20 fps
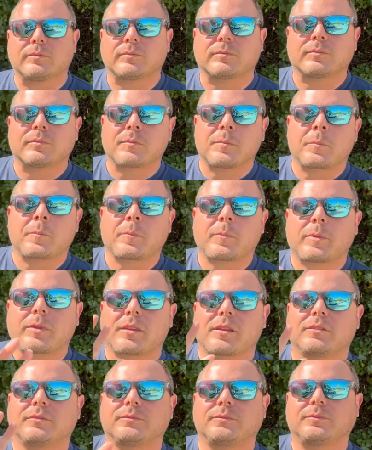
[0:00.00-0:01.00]

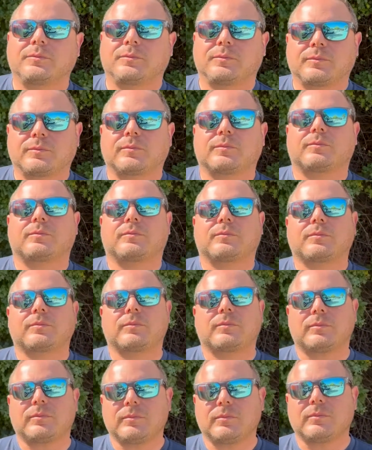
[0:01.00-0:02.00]

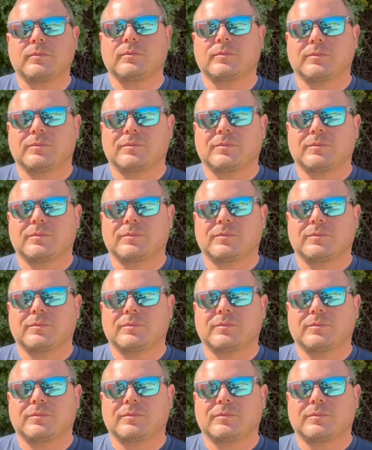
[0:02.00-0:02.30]
(silent)